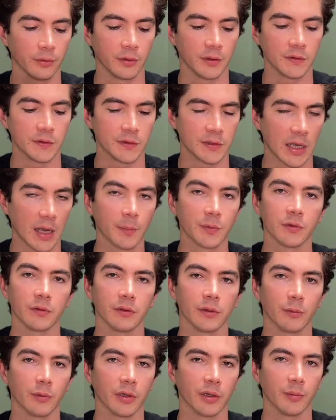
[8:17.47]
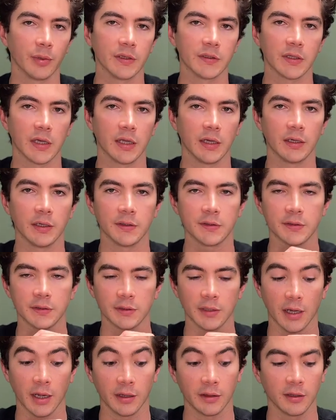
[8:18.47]
this is absolutely one of the best
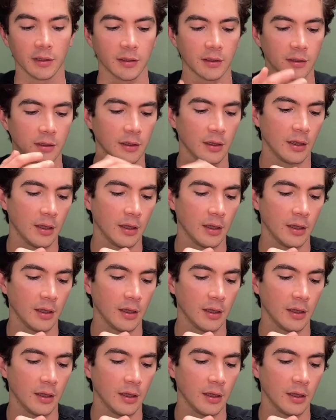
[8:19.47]
candidates, I think.